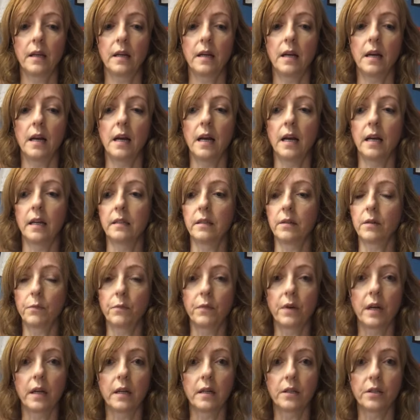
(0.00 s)
and
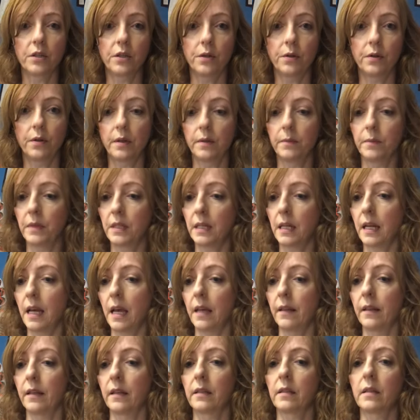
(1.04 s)
we're going to do them
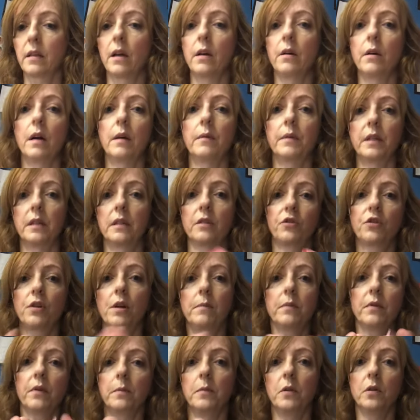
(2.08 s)
together. So I'm going to
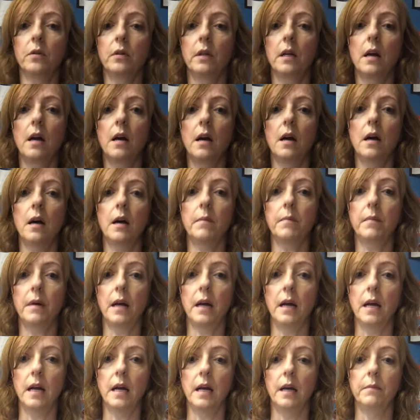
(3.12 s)
jumble them all up,
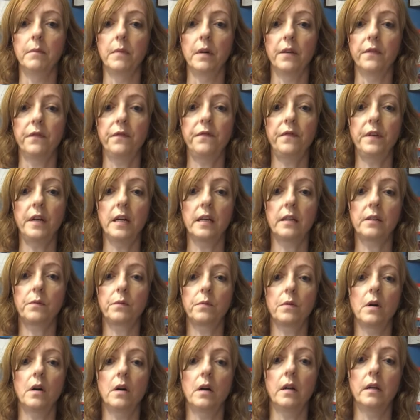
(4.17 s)
and my first
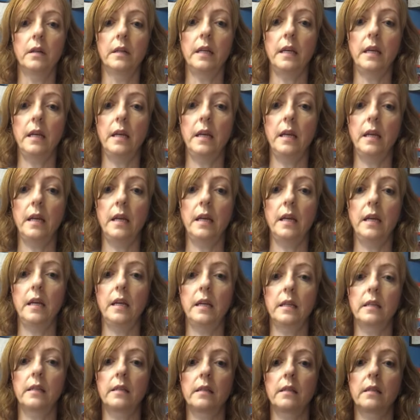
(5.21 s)
one
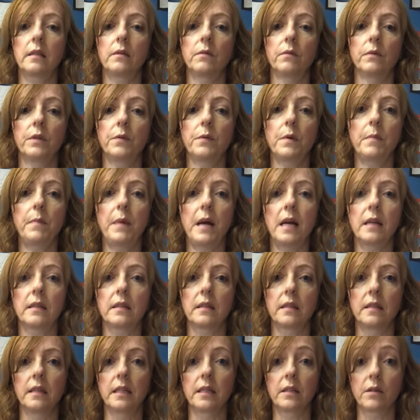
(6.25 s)
is, what
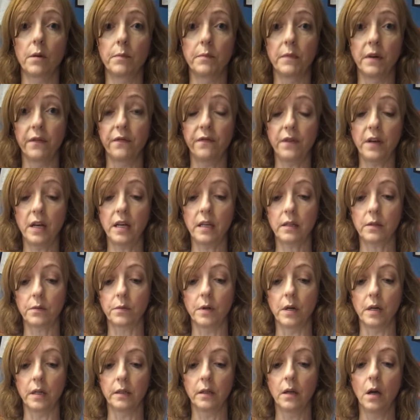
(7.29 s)
pattern is on my first
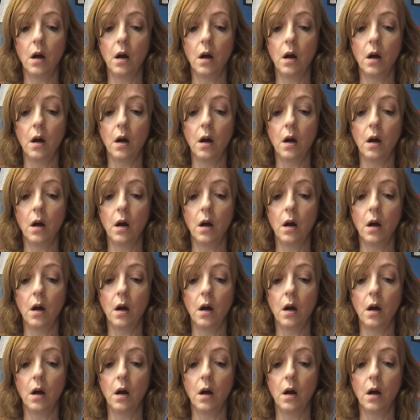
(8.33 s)
one?